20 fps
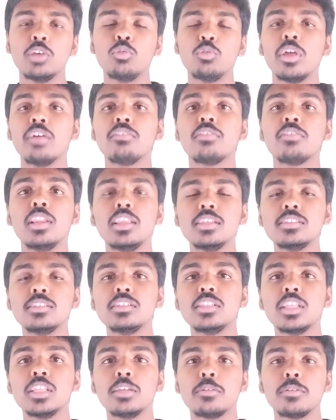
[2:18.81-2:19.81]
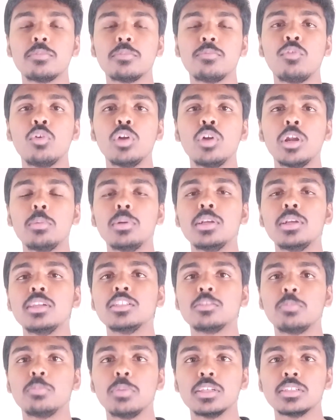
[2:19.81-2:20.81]
would have released their foldable
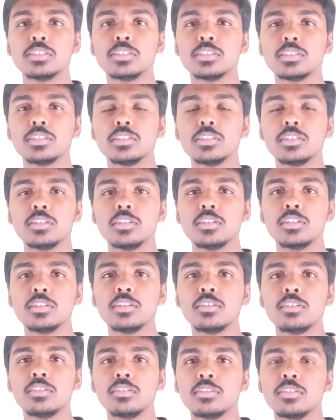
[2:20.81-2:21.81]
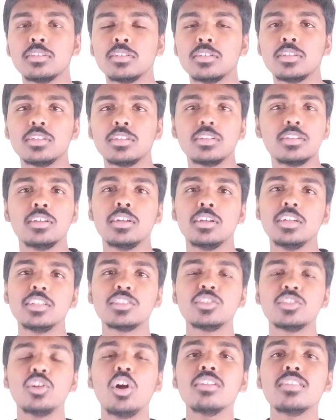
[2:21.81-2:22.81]
displays. It's
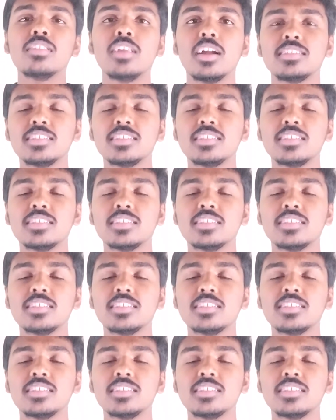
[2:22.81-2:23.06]
not that